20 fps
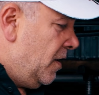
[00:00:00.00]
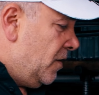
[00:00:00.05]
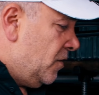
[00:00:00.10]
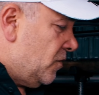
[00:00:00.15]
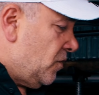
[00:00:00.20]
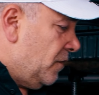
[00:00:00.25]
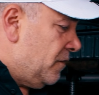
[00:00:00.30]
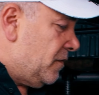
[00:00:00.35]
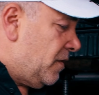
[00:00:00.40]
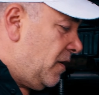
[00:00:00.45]

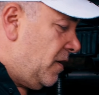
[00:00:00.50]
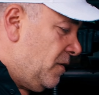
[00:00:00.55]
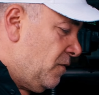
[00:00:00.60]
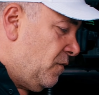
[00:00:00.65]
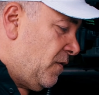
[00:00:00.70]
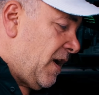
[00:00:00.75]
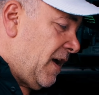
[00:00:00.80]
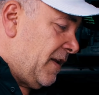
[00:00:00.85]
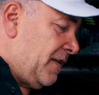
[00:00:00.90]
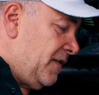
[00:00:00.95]
So over here,
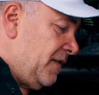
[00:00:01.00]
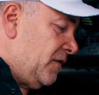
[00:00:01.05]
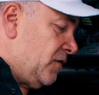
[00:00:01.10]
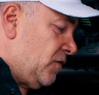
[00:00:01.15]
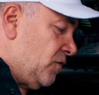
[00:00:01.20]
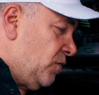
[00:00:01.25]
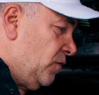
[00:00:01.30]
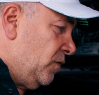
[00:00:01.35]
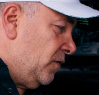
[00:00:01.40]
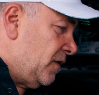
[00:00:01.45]
we got this
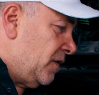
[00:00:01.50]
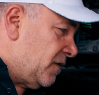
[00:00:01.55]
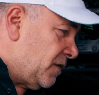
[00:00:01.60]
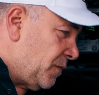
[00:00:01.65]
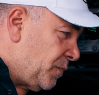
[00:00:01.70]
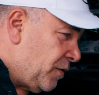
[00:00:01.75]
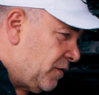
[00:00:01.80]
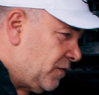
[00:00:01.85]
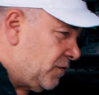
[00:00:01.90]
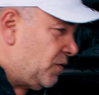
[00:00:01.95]
tool that's
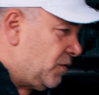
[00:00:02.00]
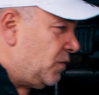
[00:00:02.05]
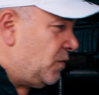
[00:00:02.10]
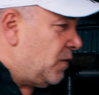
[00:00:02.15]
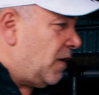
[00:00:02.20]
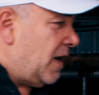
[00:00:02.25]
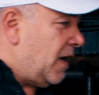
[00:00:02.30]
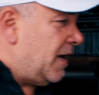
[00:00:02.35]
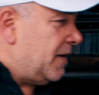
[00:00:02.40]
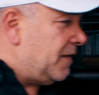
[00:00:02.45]
supposed to
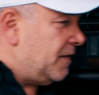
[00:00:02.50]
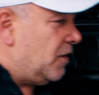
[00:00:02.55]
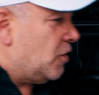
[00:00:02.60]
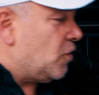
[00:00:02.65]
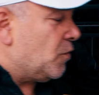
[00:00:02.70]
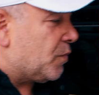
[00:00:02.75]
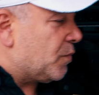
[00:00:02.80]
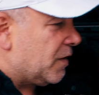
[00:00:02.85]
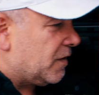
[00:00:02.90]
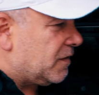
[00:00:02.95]

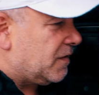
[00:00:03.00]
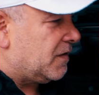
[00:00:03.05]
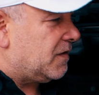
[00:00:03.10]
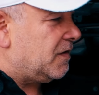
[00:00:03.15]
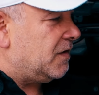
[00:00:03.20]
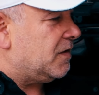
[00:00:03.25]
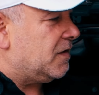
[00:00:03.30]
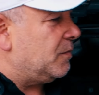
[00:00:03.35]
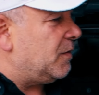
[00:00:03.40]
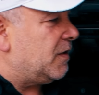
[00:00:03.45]
decompress the
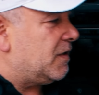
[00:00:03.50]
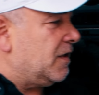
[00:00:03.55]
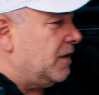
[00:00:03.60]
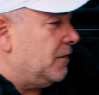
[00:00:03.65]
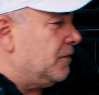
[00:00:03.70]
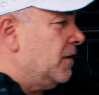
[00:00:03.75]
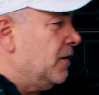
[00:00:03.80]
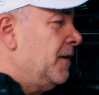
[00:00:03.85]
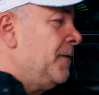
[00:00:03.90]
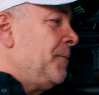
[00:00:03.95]
system
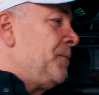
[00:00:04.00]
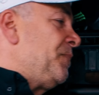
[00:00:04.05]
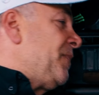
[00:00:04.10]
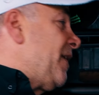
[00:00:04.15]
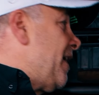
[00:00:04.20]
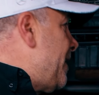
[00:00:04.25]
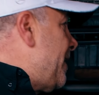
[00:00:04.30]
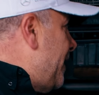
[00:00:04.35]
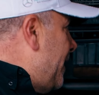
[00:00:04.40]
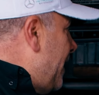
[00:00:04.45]
itself
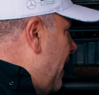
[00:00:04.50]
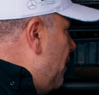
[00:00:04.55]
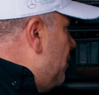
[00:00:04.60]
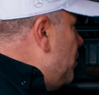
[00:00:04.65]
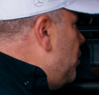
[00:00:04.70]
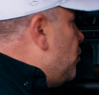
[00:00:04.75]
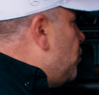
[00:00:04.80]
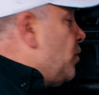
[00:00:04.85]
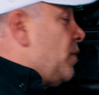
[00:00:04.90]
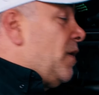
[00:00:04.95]
and allow
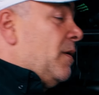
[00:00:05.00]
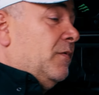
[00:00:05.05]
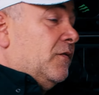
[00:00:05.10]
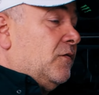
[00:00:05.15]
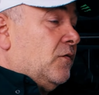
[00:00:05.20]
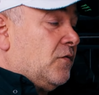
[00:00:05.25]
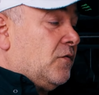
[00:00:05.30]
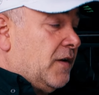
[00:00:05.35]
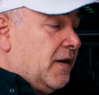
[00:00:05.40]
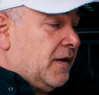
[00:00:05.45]
you to be able
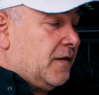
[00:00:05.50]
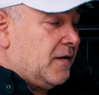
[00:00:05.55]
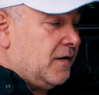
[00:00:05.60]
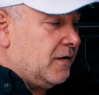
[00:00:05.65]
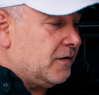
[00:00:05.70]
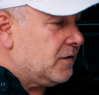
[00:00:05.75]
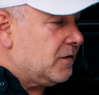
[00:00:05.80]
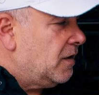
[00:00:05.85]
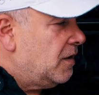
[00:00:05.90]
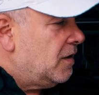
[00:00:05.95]
to connect
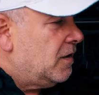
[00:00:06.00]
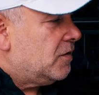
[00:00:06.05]
things.